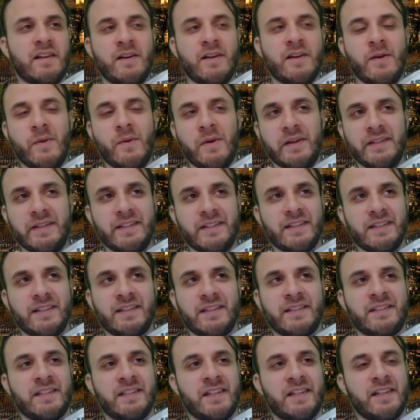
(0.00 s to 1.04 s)
Well,
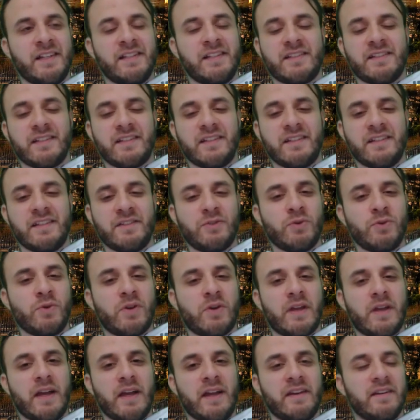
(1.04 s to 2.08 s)
this, you
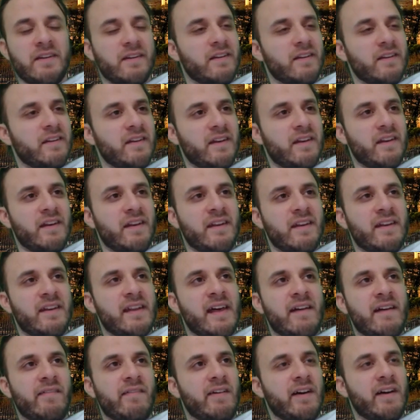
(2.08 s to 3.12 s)
can
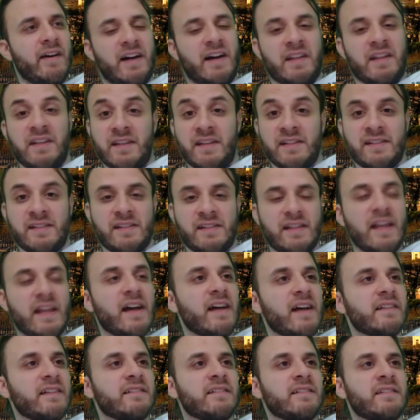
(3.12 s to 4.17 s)
never
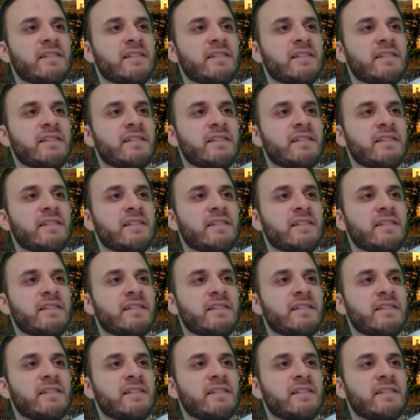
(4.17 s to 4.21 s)
understand